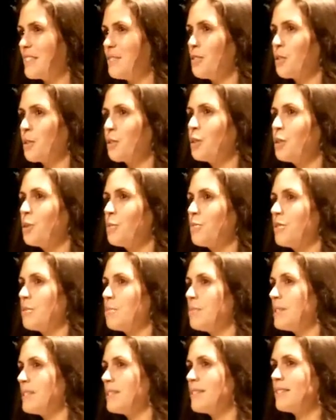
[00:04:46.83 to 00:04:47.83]
If you're a
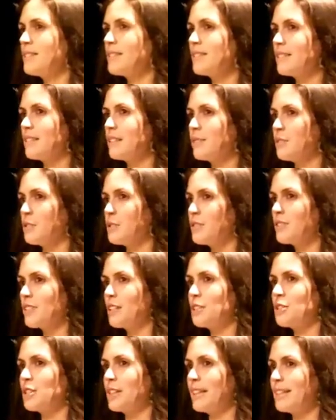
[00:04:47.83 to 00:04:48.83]
corporate business, if you're a
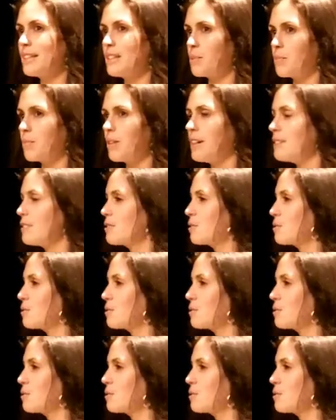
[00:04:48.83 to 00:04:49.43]
social enterprise,